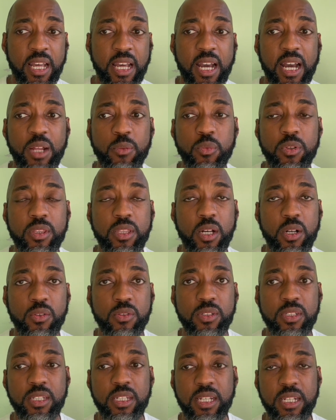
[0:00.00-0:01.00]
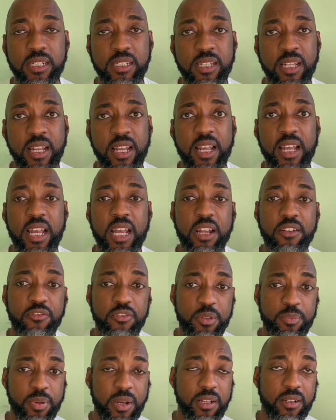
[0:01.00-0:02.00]
and without it,
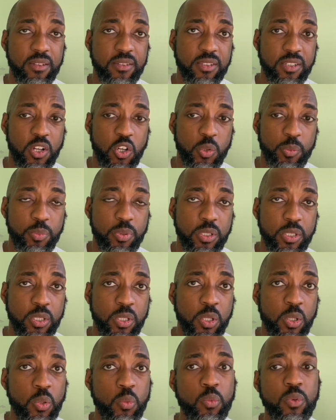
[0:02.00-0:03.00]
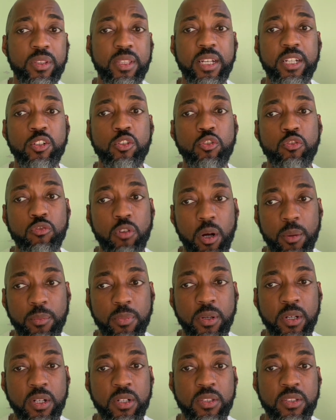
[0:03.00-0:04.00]
every panel's output would then
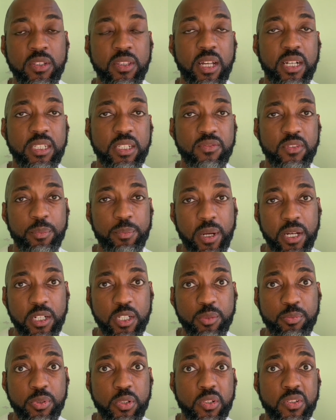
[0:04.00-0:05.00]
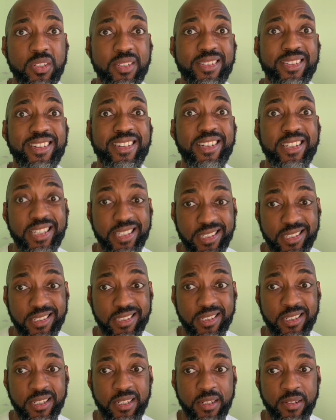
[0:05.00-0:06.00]
drop to that of the panel producing the
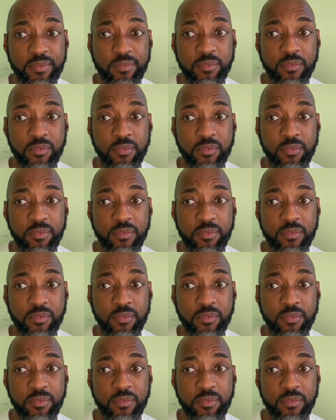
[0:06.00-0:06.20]
least.